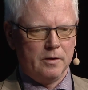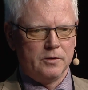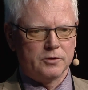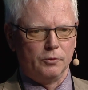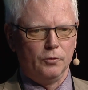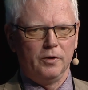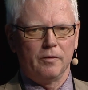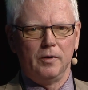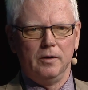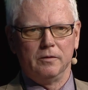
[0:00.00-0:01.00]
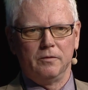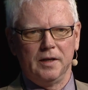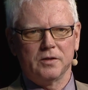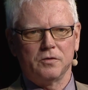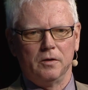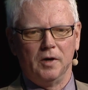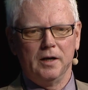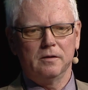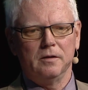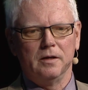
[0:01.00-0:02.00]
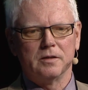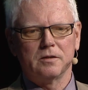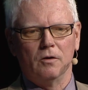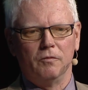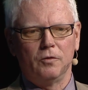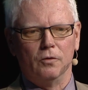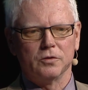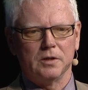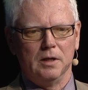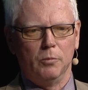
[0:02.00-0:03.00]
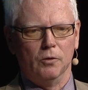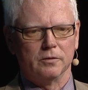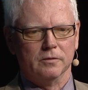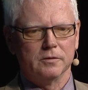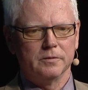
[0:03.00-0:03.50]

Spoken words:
So do the things right is, of course, important.